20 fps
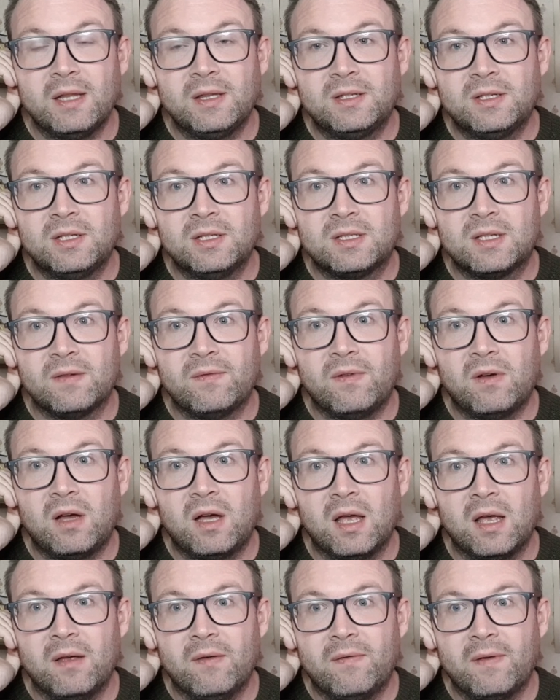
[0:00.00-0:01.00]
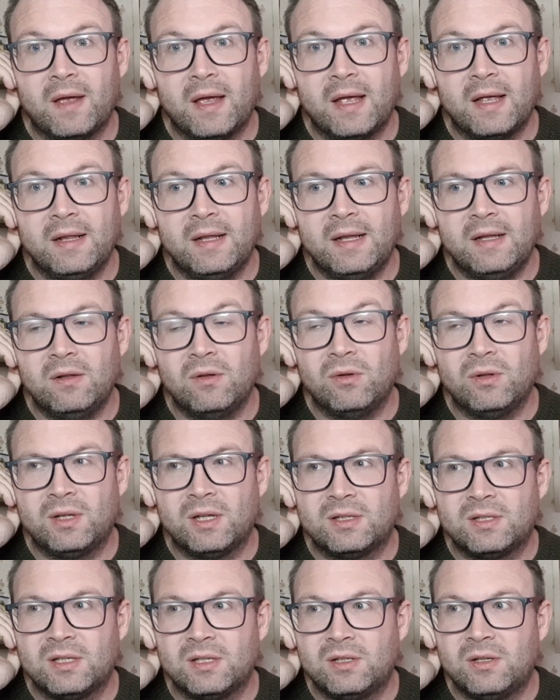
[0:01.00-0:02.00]
to survive. And in order
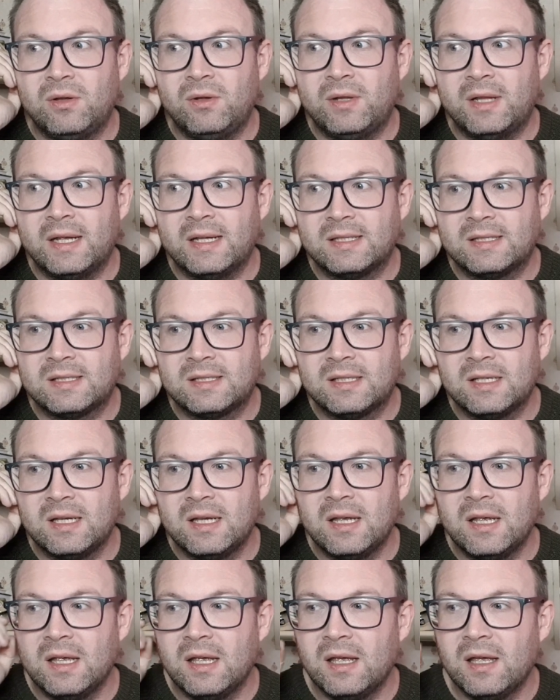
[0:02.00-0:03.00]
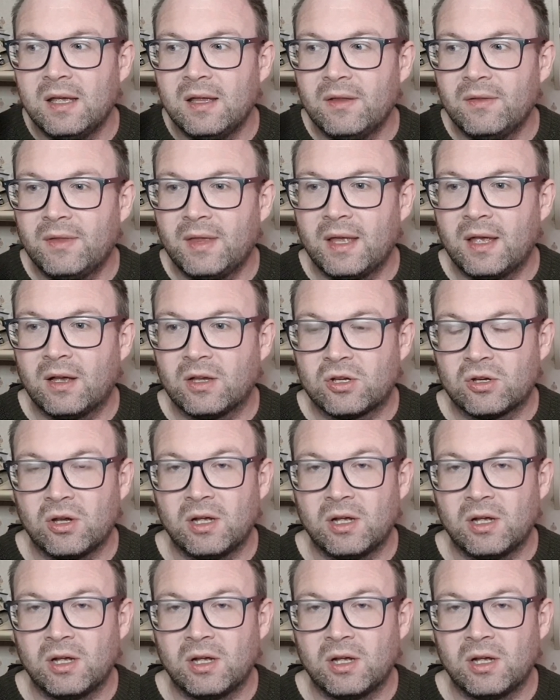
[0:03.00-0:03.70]
to do this, they have